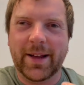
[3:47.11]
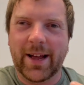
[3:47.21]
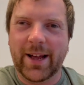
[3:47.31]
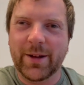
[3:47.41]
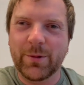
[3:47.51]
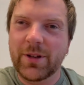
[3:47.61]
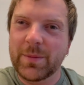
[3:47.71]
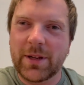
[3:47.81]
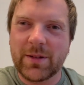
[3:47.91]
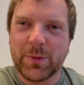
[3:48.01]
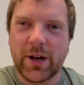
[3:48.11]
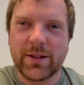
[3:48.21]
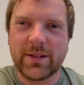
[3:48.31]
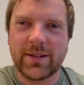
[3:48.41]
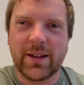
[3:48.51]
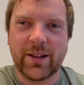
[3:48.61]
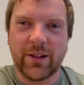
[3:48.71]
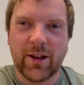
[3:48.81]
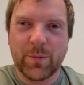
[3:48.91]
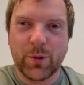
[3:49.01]
I wouldn't be surprised to see a
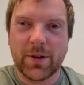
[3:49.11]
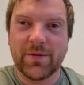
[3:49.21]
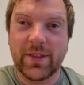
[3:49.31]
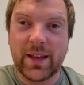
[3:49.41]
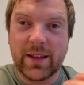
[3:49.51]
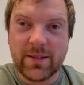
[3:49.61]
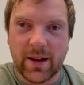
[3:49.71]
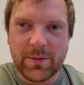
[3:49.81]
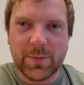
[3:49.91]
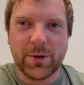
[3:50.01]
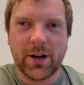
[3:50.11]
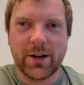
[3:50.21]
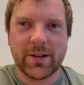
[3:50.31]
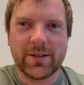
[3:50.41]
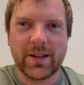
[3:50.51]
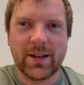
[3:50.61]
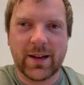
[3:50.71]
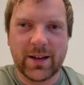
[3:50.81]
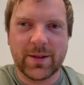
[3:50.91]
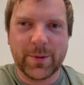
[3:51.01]
lot more of these types of products
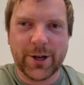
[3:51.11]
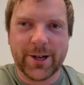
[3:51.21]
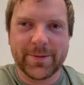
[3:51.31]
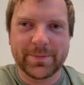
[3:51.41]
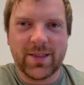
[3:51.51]
hit the market.